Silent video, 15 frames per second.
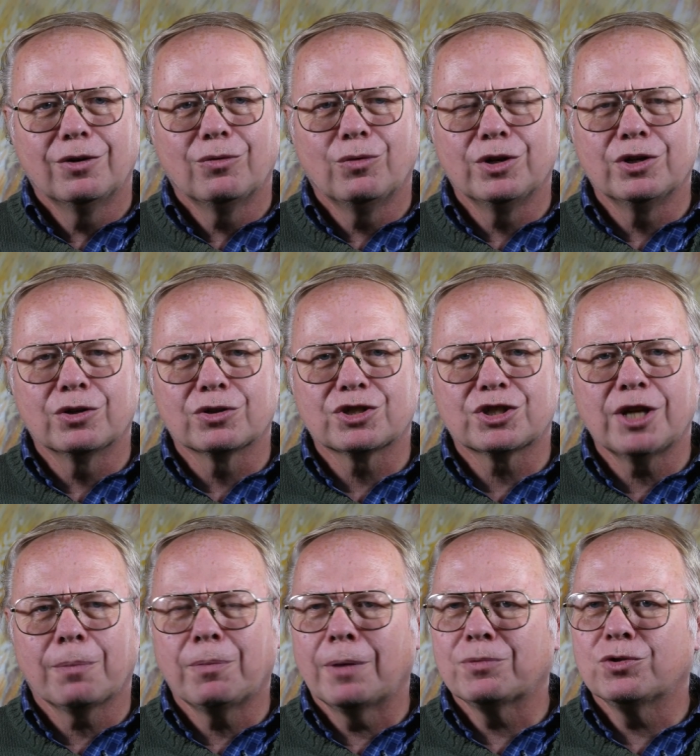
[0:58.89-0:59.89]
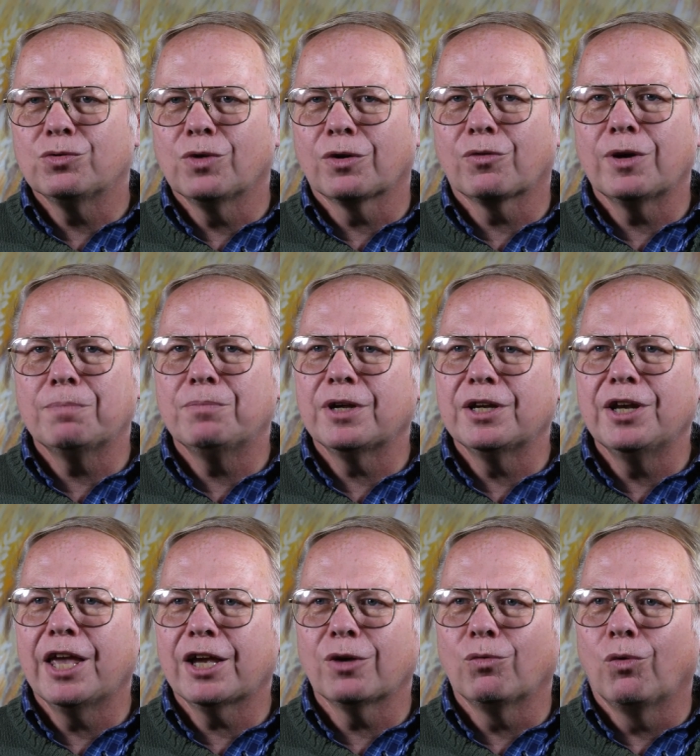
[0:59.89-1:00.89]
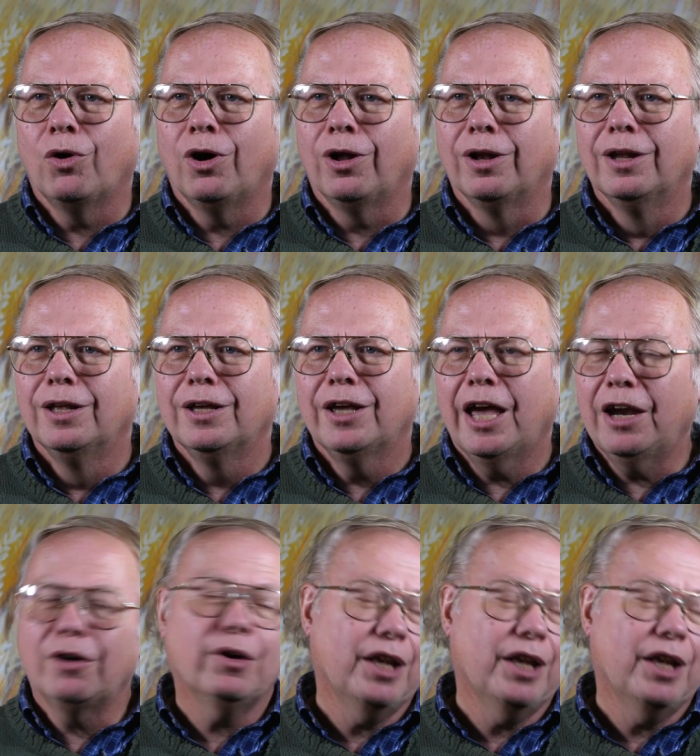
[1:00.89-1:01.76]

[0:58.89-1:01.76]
when you step up to a great big naked wall and,